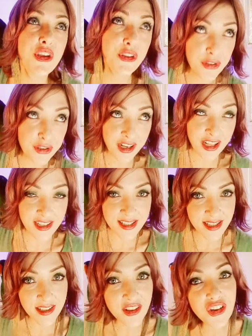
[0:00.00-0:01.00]
You learn how to
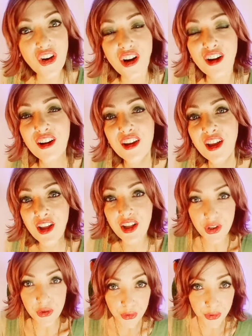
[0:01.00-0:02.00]
see in the dark.
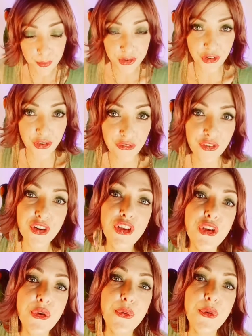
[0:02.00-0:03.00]
You learn what's good for
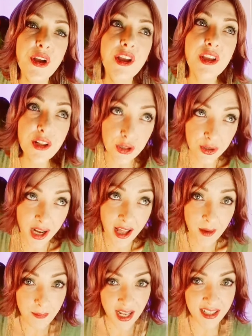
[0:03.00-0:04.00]
you. You learn how
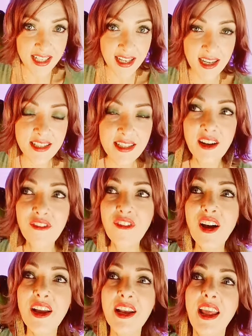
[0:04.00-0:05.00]
to meditate and
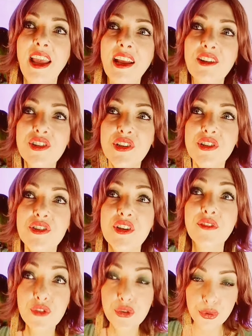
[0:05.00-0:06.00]
find answers
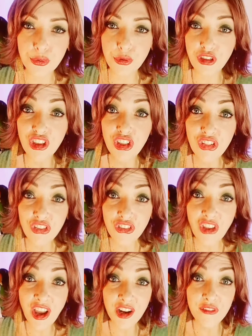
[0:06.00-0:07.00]
of truth
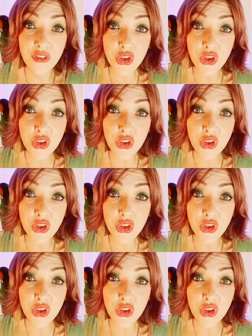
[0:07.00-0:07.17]
inside of